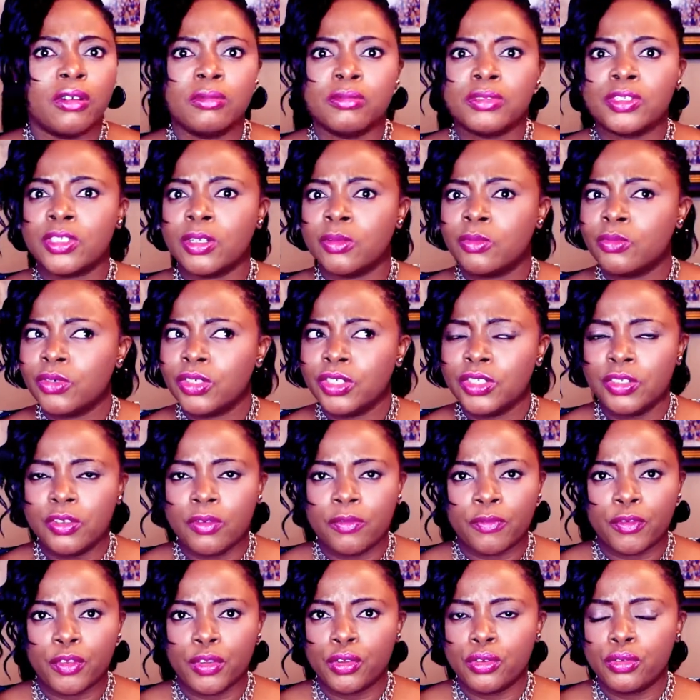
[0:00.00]
someone you
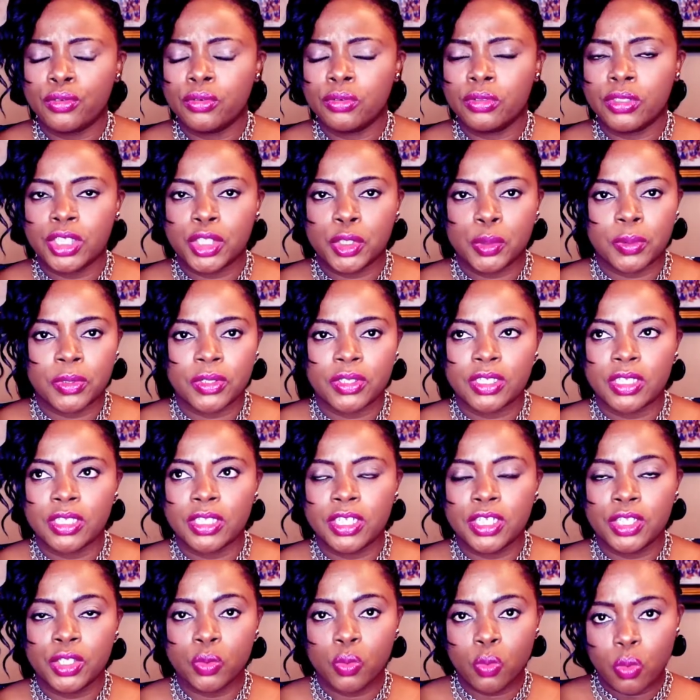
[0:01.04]
feel this person
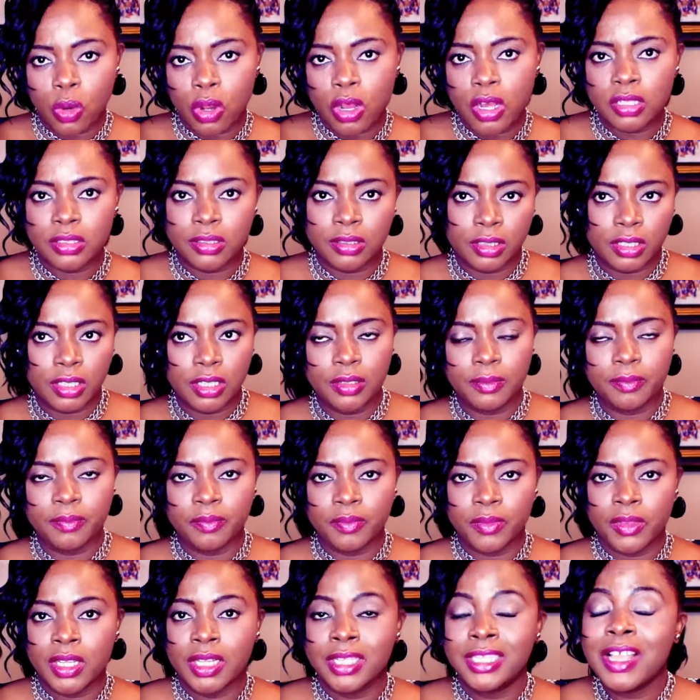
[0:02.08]
is worthy.
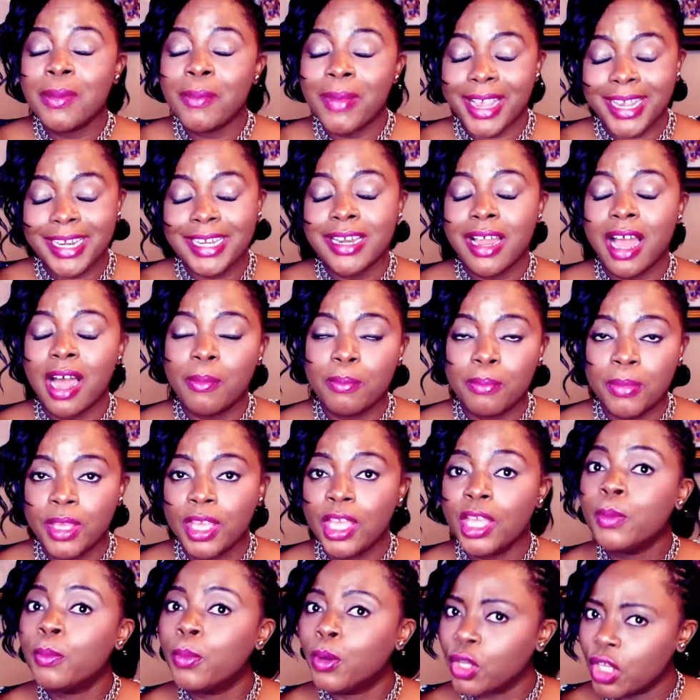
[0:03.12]
They might not
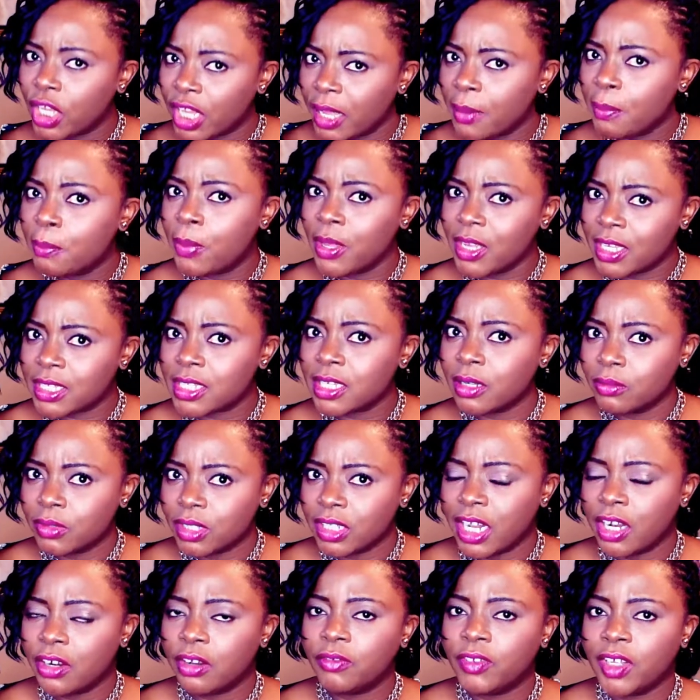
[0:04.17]
be, but you can pick something
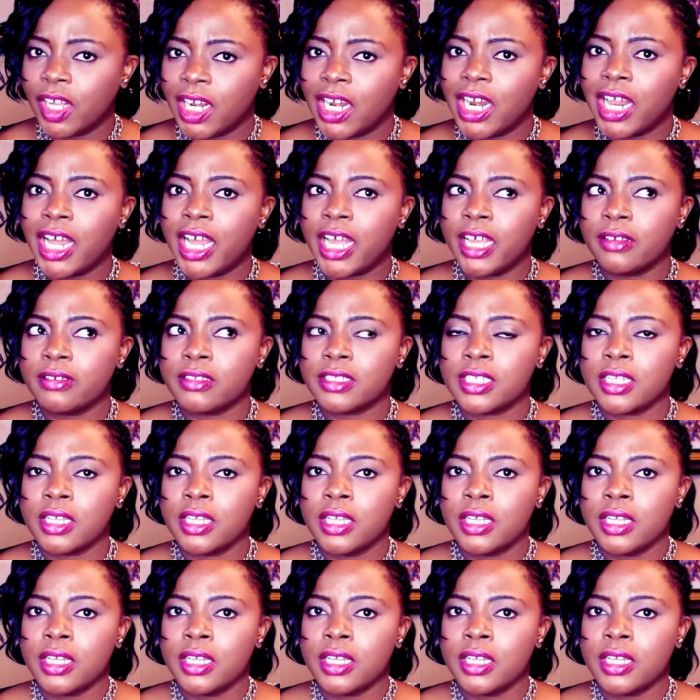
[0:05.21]
out of their lives.